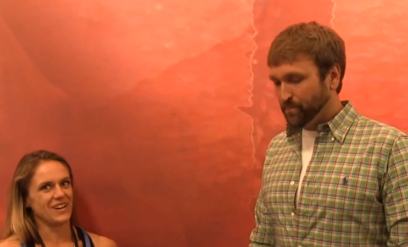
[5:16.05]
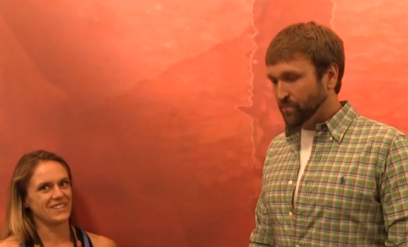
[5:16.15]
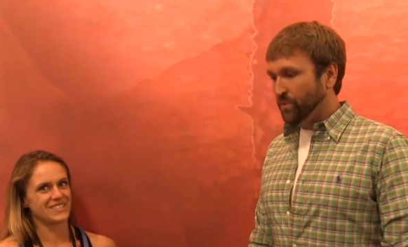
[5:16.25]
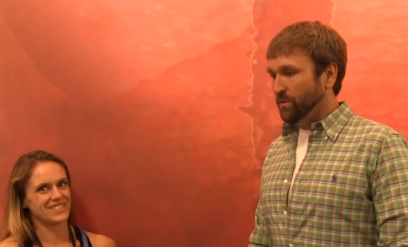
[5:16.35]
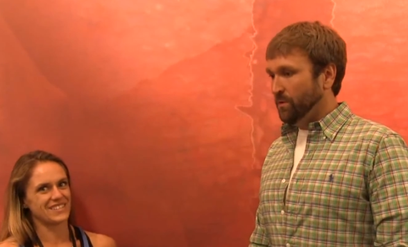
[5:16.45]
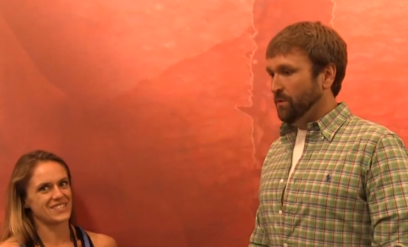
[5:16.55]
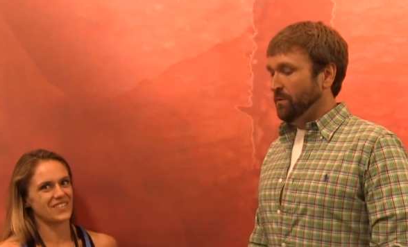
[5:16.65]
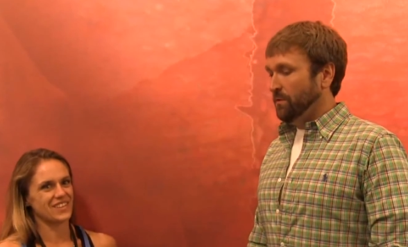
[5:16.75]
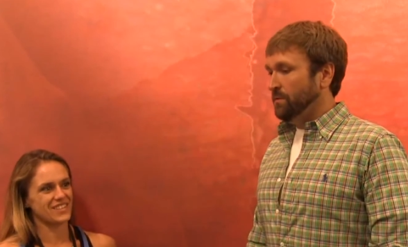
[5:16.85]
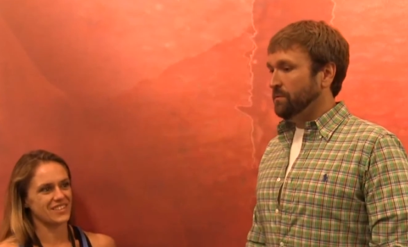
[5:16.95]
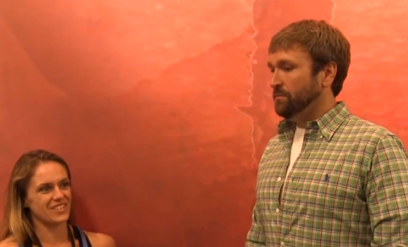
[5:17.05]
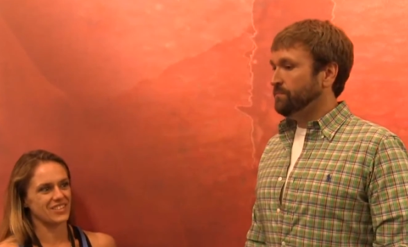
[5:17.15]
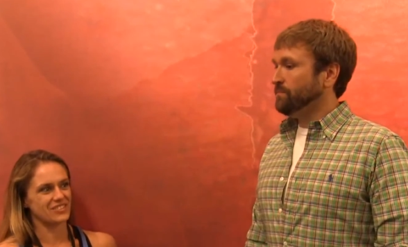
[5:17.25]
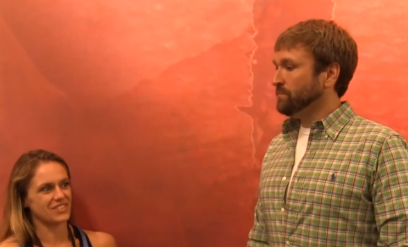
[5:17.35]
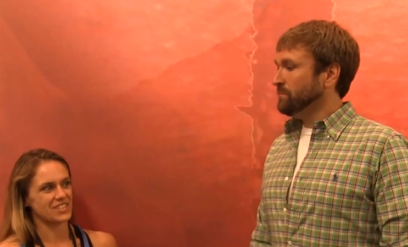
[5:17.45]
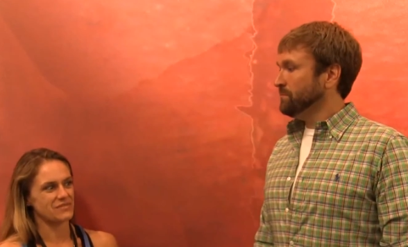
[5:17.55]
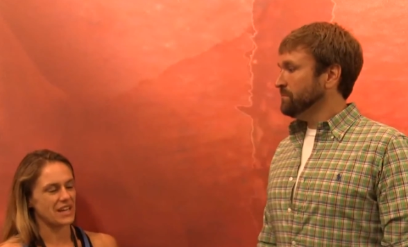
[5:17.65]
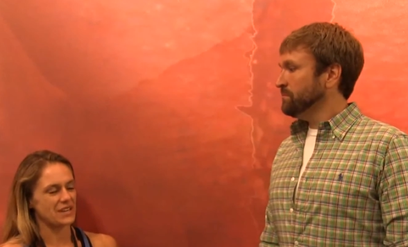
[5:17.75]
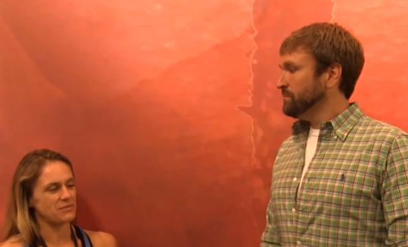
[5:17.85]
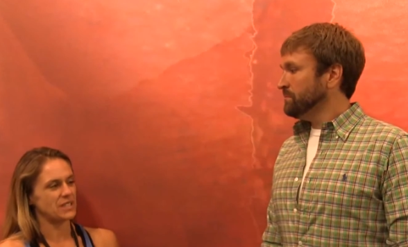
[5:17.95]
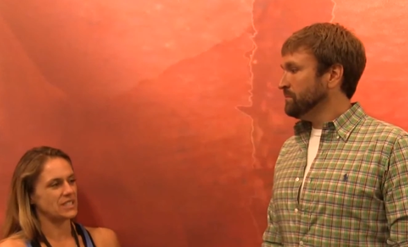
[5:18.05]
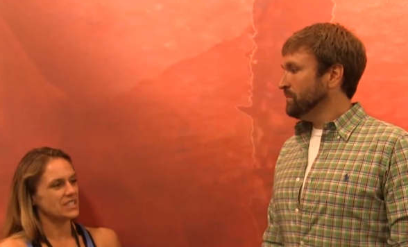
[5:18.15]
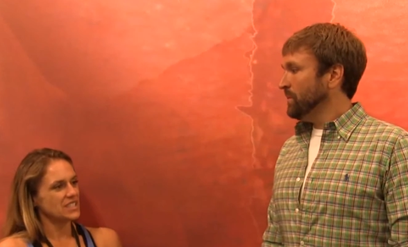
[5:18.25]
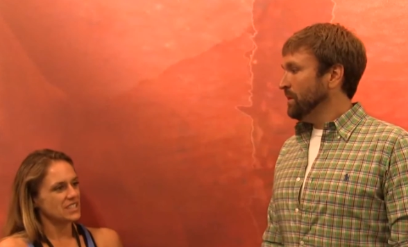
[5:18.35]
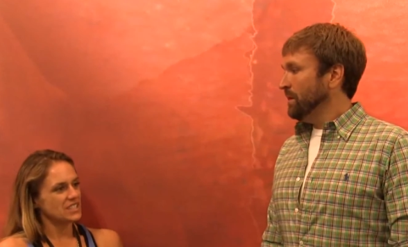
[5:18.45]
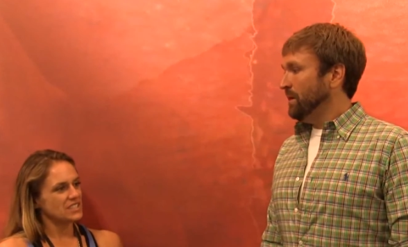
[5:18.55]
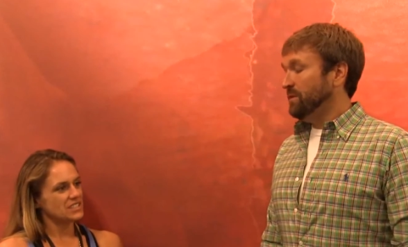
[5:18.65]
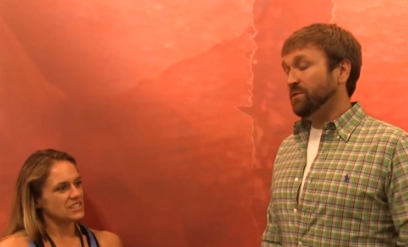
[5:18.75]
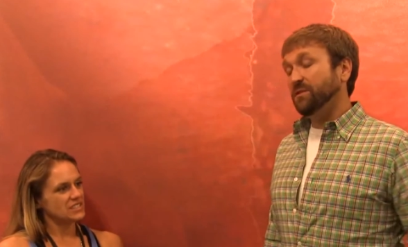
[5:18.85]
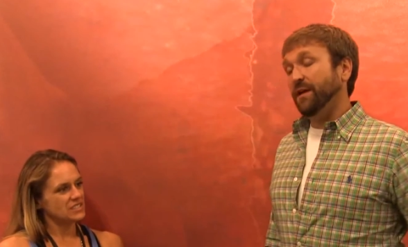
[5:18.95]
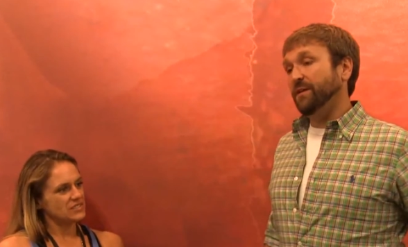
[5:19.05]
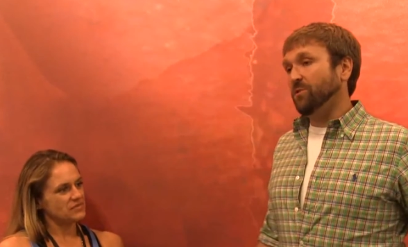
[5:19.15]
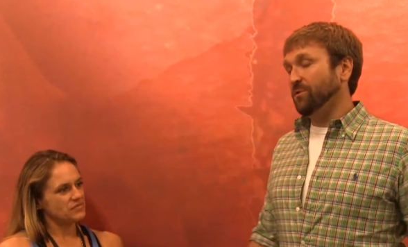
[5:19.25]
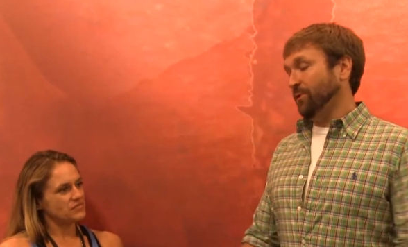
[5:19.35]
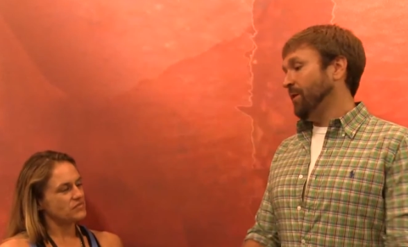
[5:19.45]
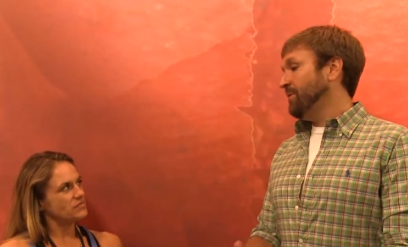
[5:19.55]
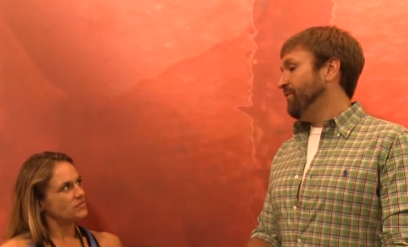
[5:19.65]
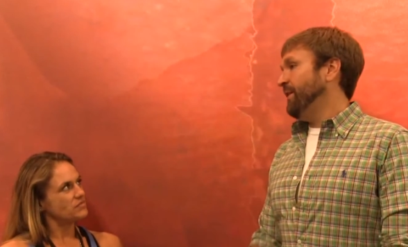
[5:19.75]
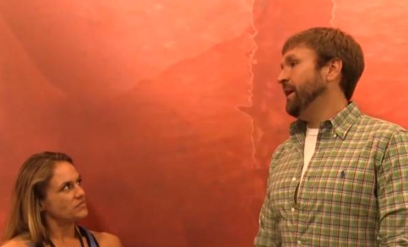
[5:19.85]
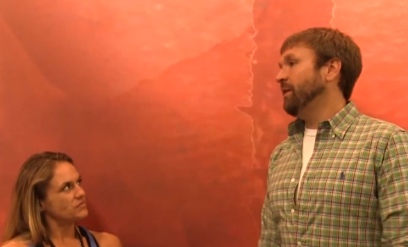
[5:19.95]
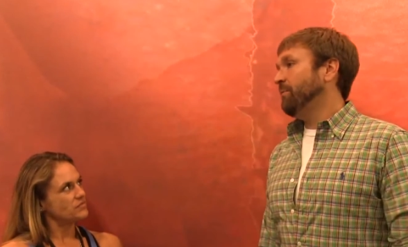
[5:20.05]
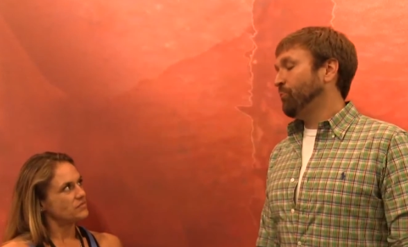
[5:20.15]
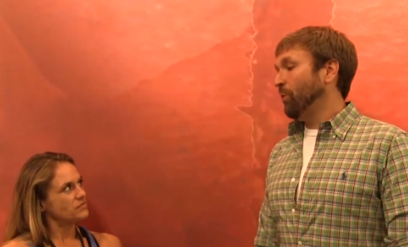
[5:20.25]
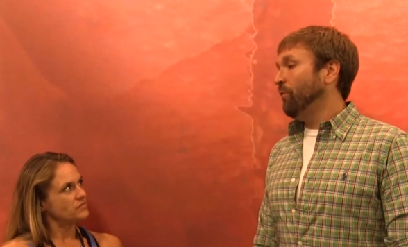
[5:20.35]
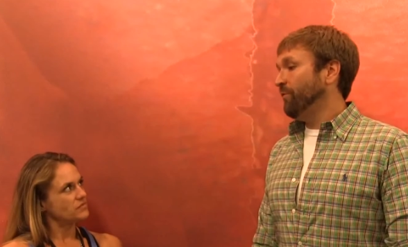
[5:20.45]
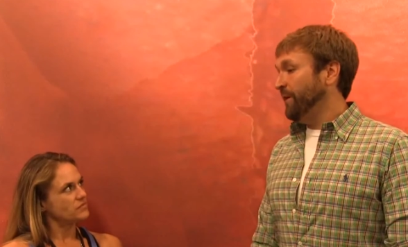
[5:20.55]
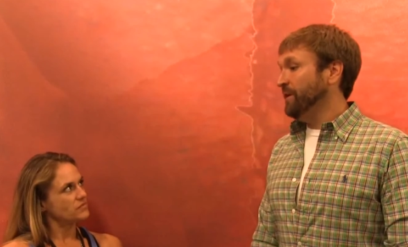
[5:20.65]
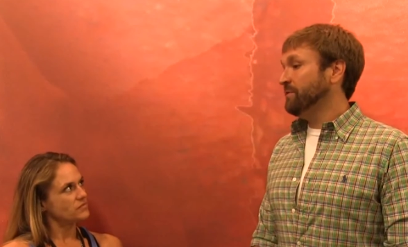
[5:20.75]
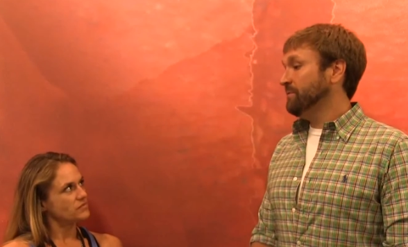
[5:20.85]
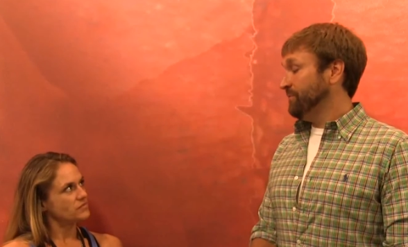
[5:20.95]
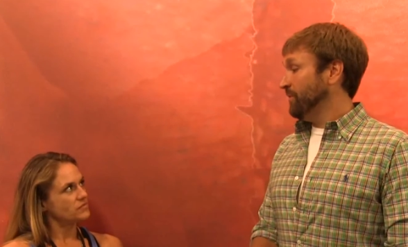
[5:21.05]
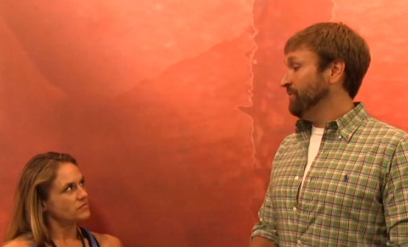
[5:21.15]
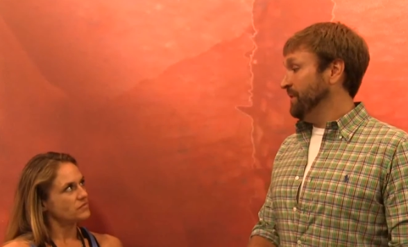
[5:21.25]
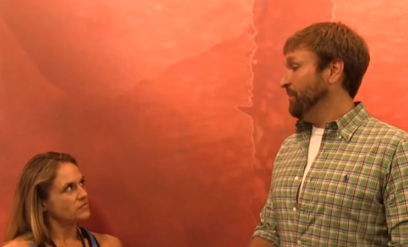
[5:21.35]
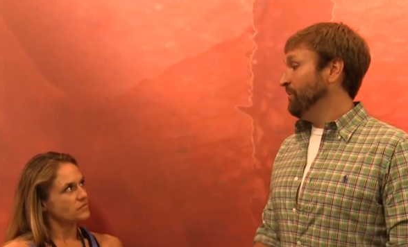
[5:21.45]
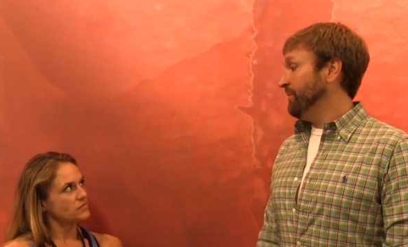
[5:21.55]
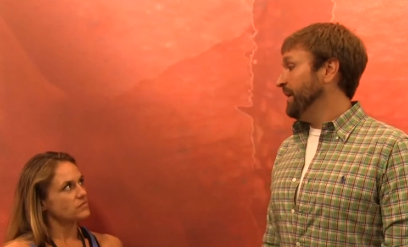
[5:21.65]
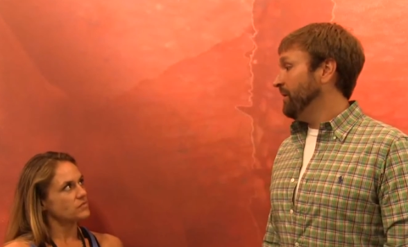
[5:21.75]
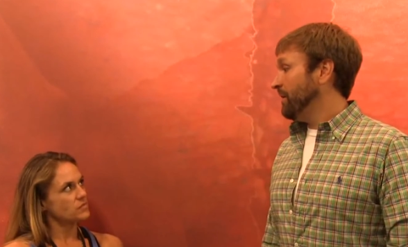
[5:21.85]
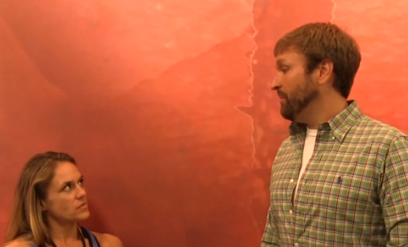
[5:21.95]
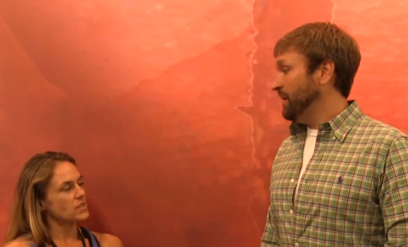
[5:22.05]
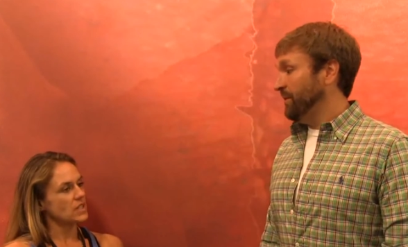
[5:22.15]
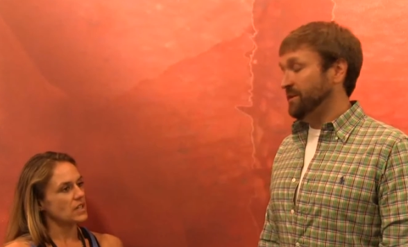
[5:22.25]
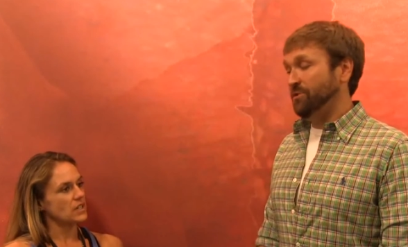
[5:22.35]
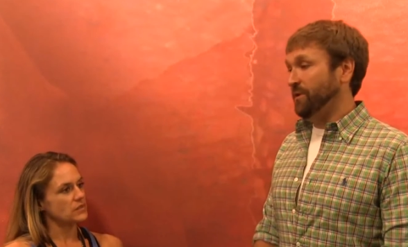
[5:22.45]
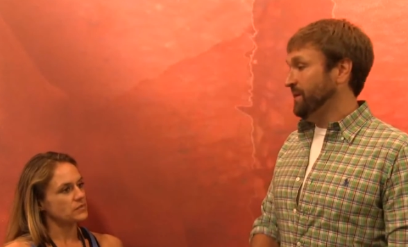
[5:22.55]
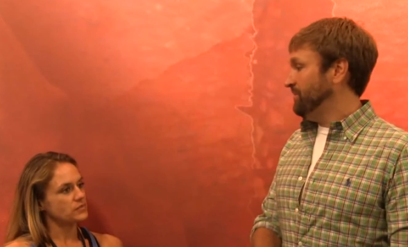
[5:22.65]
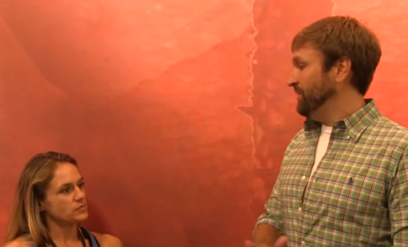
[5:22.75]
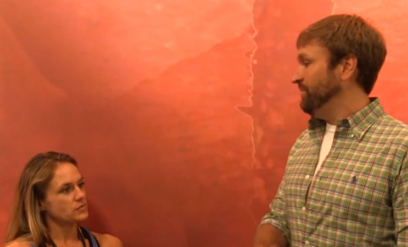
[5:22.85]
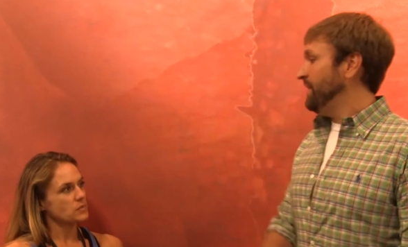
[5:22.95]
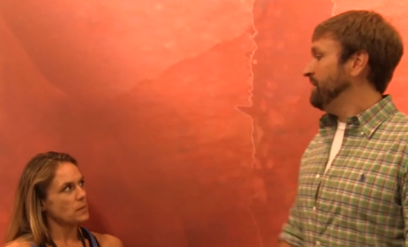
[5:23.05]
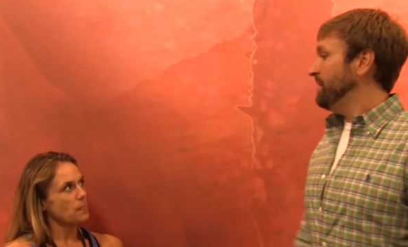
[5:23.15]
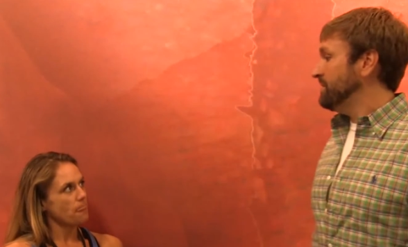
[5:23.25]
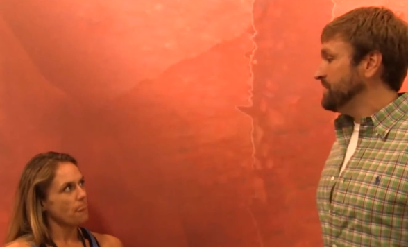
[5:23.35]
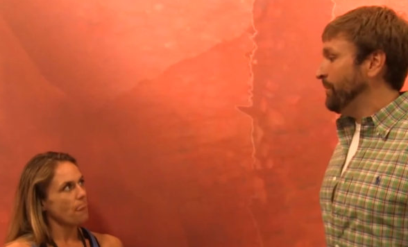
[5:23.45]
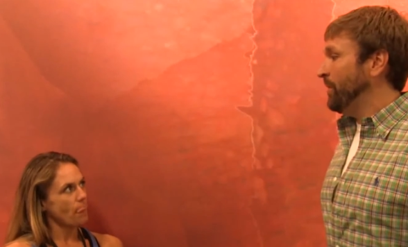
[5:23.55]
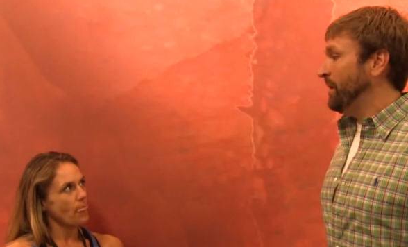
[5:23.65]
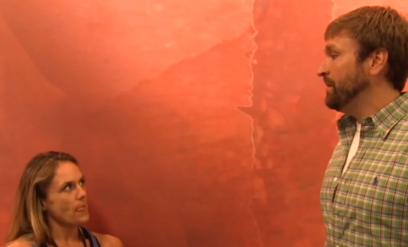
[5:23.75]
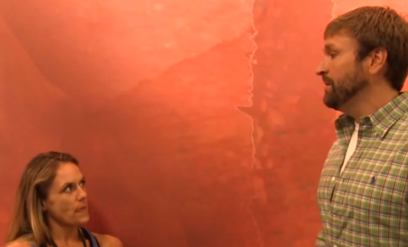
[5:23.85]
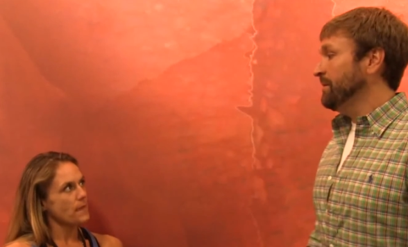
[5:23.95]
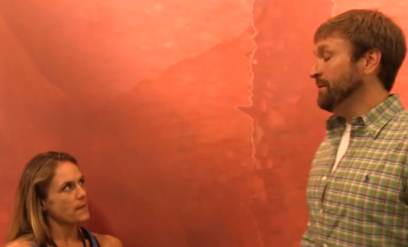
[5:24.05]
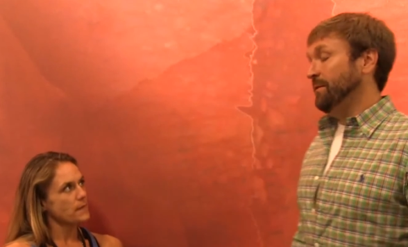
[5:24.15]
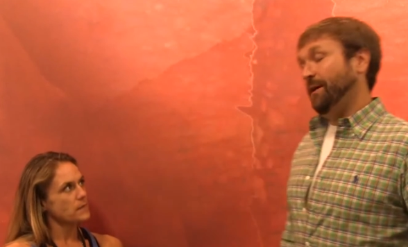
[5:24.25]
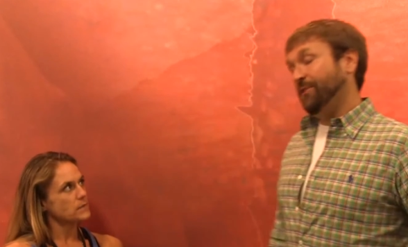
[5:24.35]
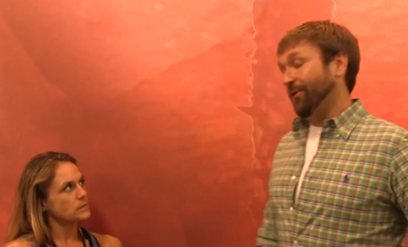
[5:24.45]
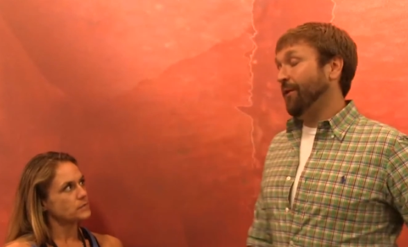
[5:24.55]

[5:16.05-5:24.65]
Speaker 1: months. It's been, you know, pretty bad, but
Speaker 2: I was gonna say it's also hard to find pro fights for a female fighter. I mean, unless yeah. you get to Invicta or somewhere, it's